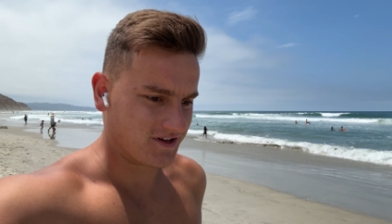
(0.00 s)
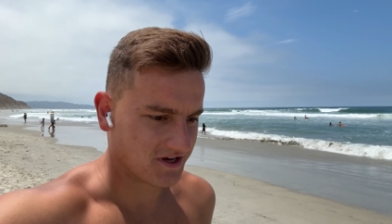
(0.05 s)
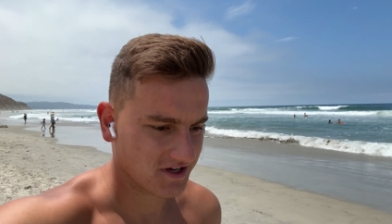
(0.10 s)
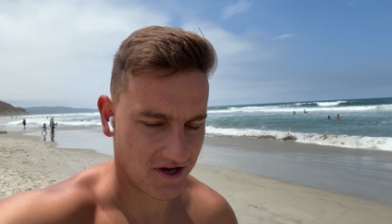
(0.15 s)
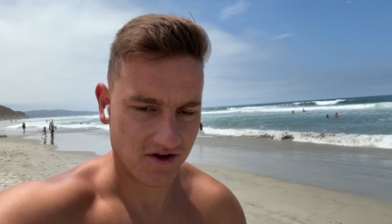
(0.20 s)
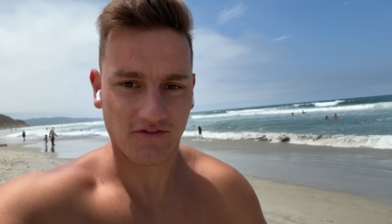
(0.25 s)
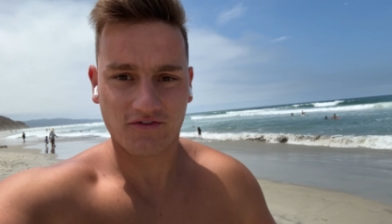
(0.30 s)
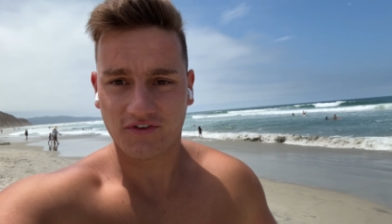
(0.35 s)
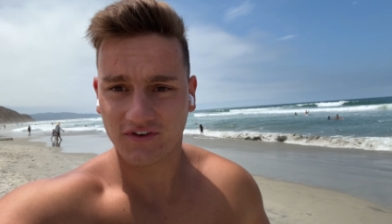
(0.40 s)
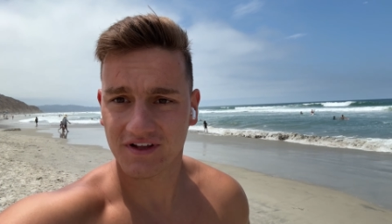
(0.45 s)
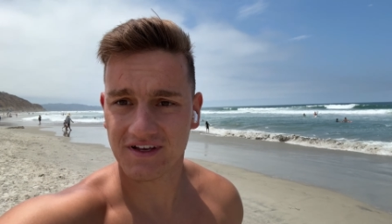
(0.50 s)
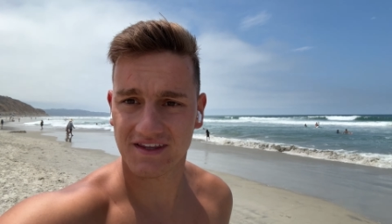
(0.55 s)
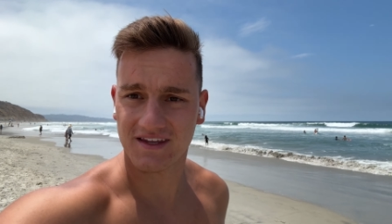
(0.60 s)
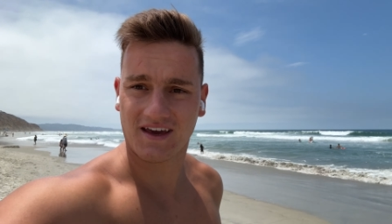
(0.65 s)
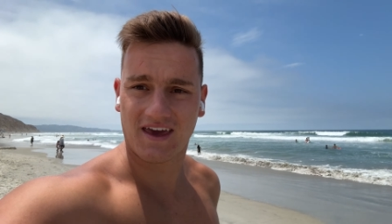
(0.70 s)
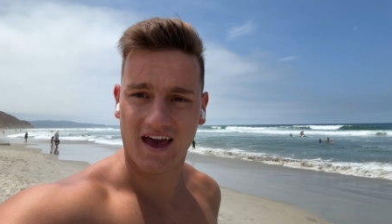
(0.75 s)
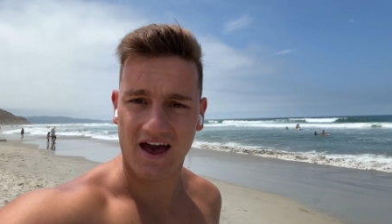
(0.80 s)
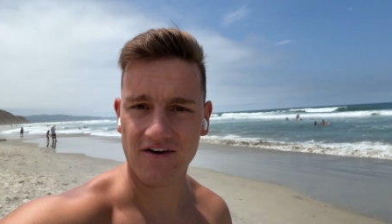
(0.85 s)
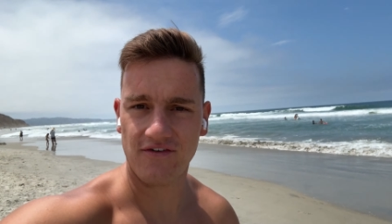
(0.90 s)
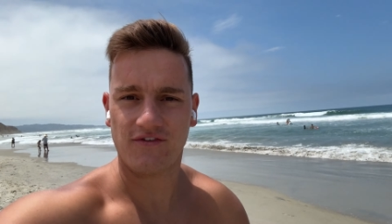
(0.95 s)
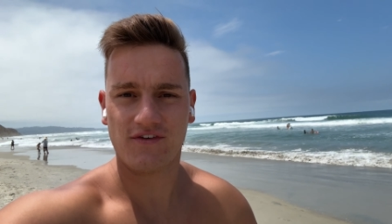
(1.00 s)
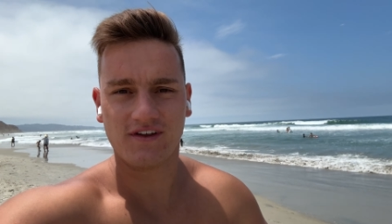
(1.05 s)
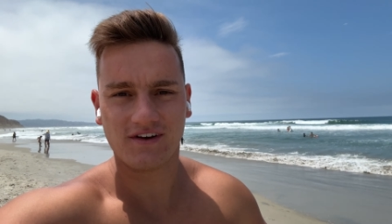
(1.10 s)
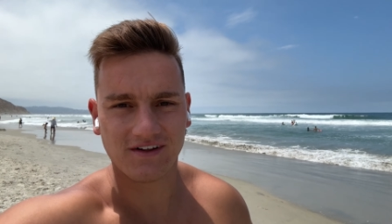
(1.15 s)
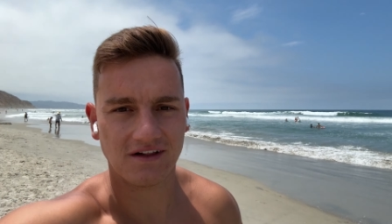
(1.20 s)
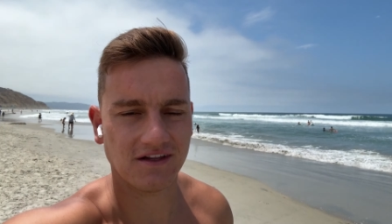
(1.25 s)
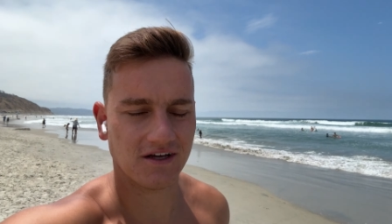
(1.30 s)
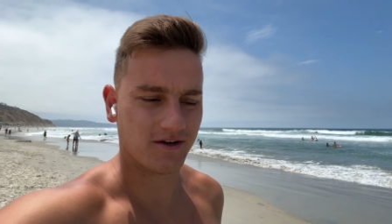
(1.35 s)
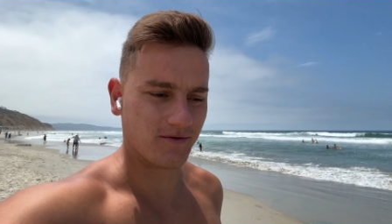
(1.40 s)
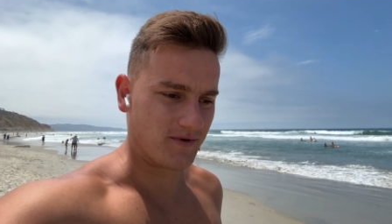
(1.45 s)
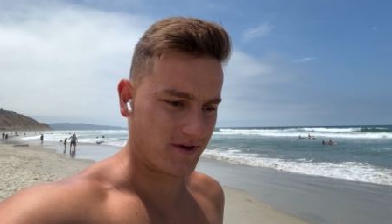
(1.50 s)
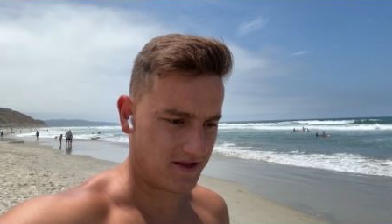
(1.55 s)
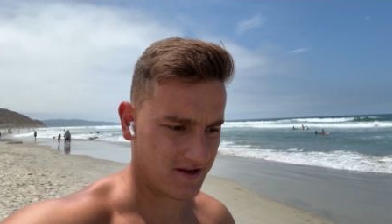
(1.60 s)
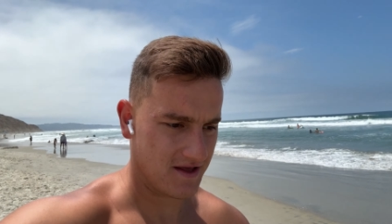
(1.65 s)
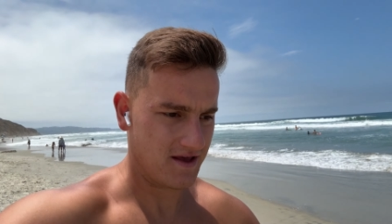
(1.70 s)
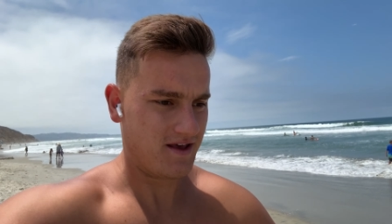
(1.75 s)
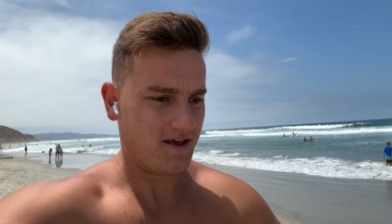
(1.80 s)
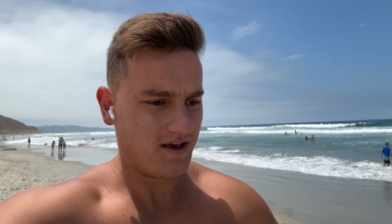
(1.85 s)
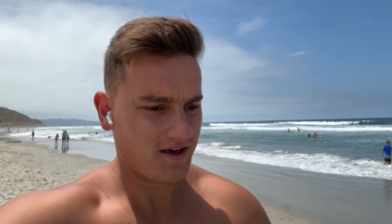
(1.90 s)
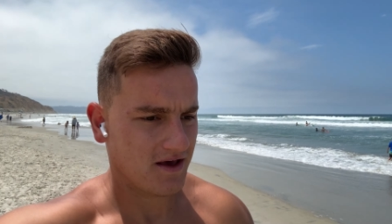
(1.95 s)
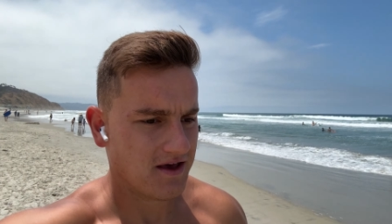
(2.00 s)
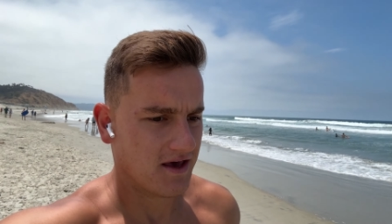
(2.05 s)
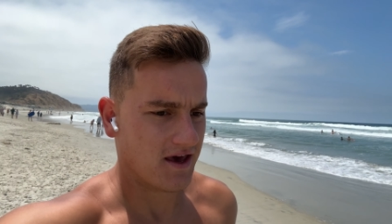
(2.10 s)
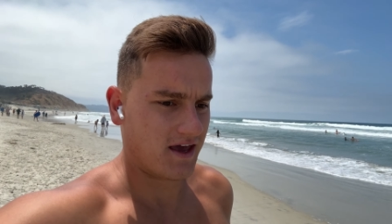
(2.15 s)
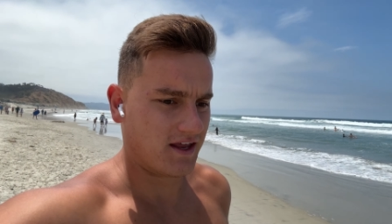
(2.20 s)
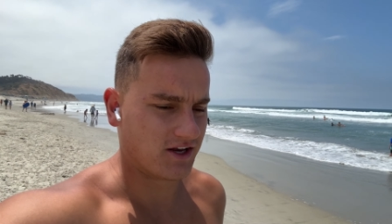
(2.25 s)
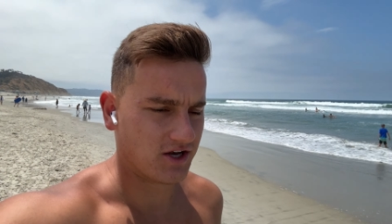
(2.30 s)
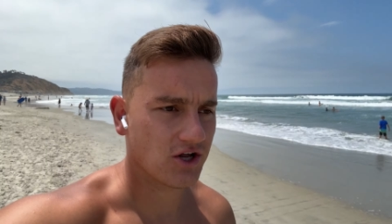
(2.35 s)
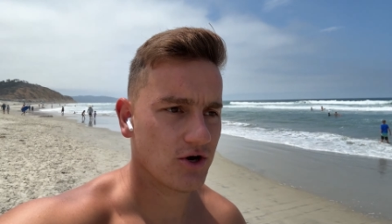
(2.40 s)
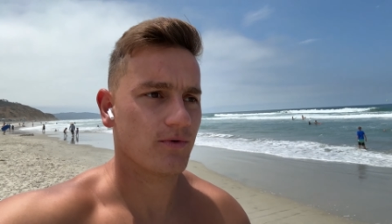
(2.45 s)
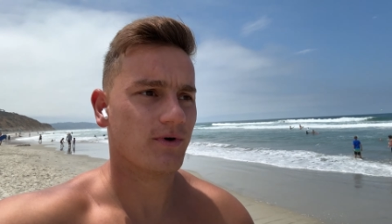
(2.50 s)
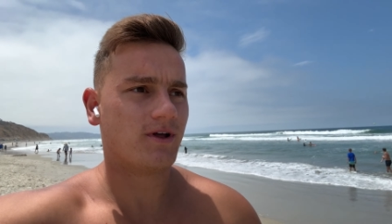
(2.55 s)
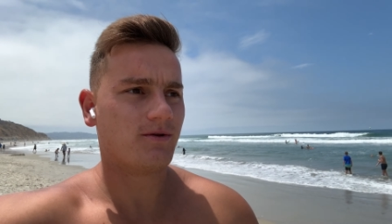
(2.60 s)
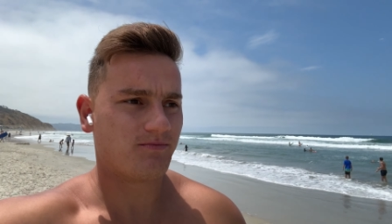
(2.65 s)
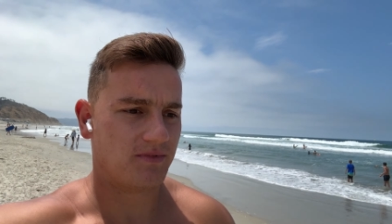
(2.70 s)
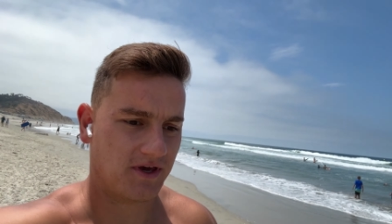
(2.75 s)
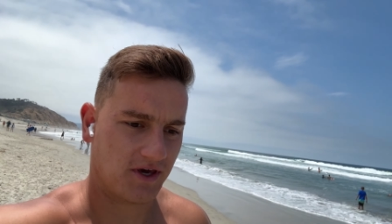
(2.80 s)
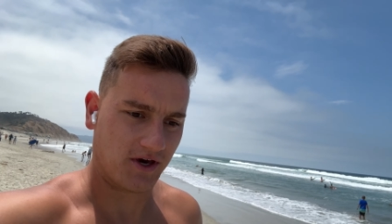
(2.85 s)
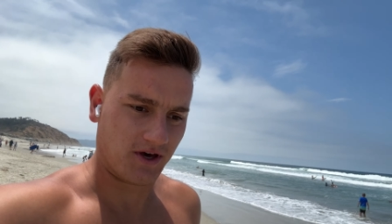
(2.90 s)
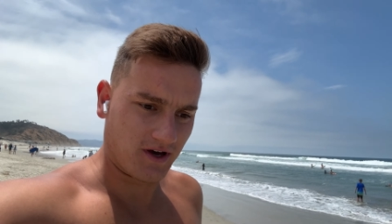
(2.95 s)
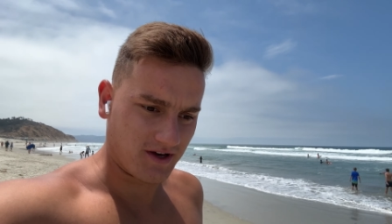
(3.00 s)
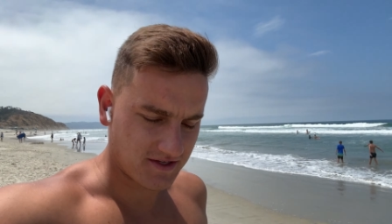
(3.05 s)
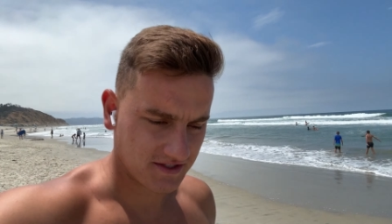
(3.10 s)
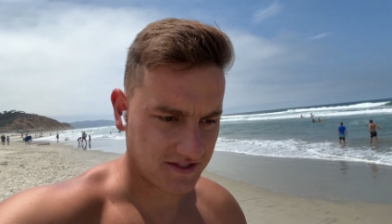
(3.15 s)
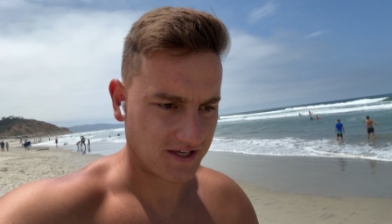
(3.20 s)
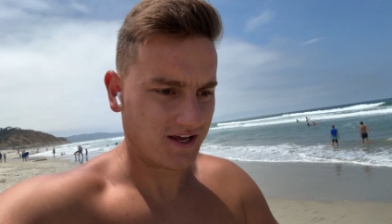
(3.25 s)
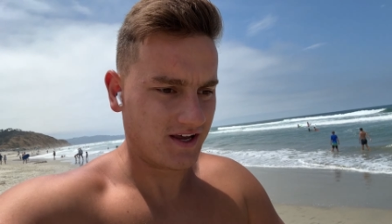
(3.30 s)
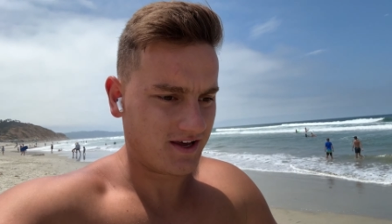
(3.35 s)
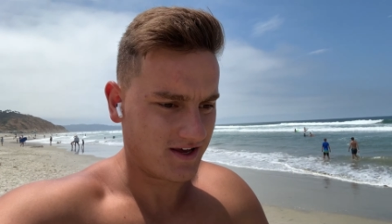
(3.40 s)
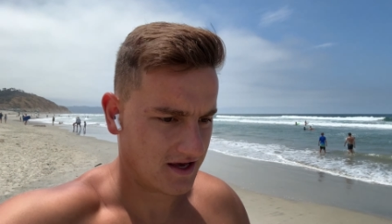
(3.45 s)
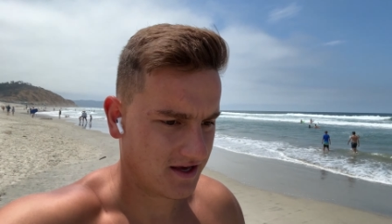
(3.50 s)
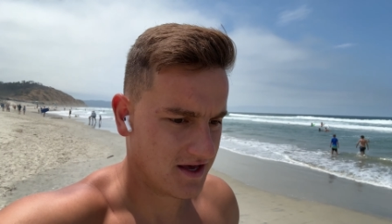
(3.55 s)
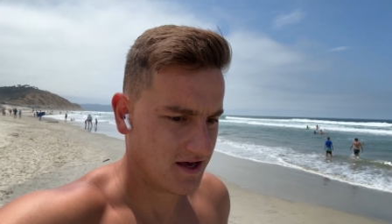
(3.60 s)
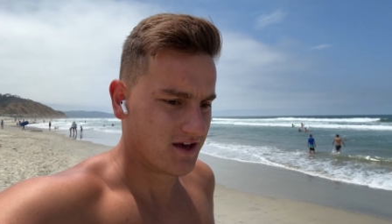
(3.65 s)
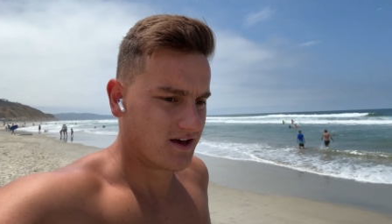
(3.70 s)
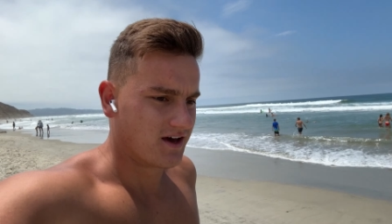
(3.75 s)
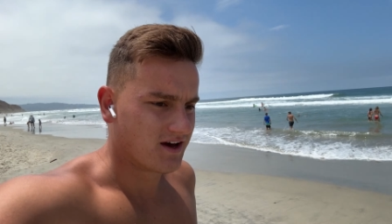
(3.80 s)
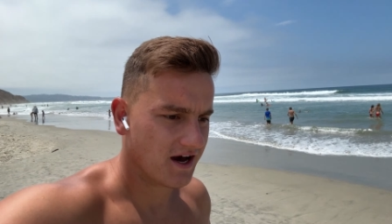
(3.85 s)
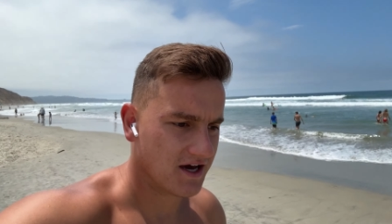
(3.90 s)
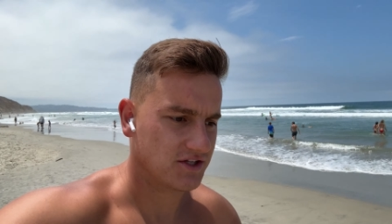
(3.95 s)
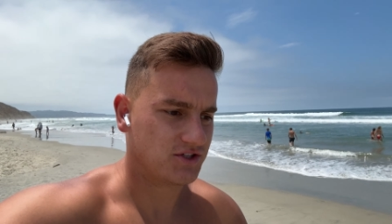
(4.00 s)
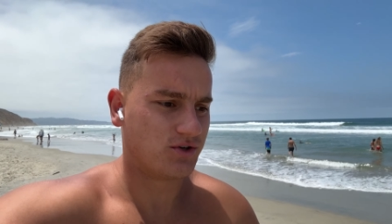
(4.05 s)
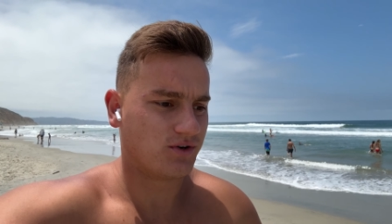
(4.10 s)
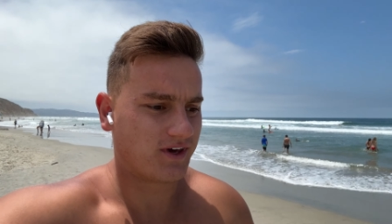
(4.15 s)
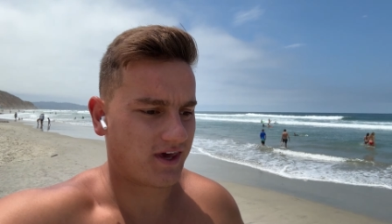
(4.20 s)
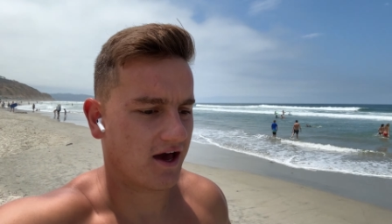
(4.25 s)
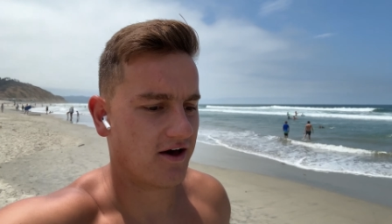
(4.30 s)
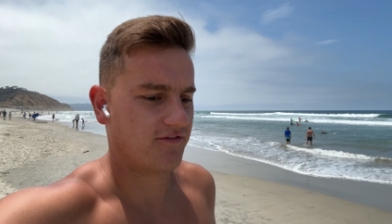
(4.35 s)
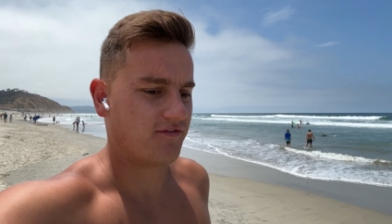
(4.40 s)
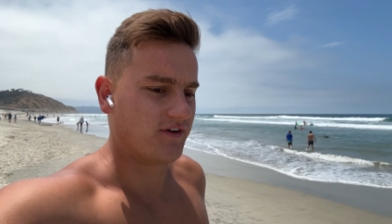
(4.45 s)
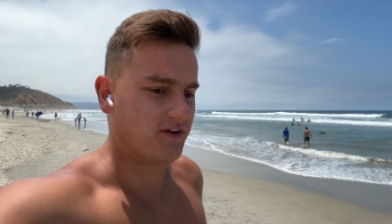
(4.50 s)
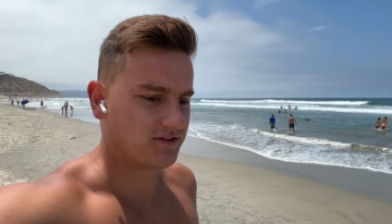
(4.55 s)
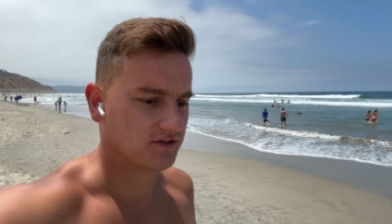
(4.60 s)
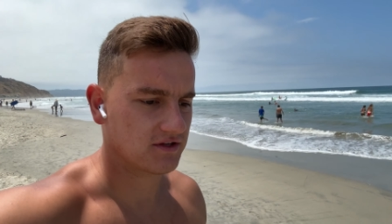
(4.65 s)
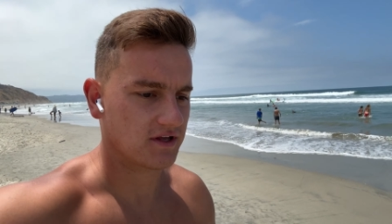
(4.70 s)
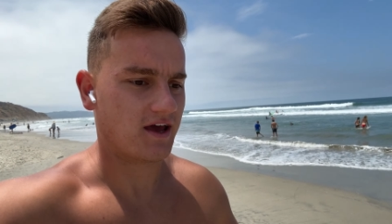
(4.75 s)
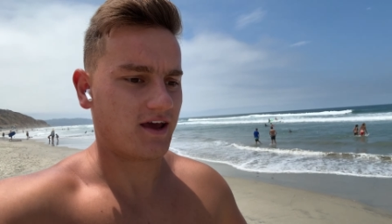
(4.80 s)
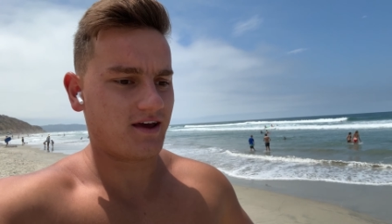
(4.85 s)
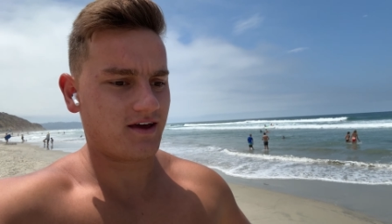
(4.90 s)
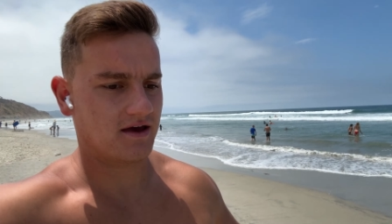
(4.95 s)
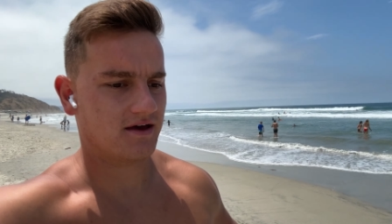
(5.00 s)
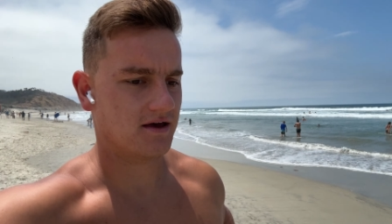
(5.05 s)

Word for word: I'm feeling the caffeine a little bit, and you know what? Because I took caffeine today,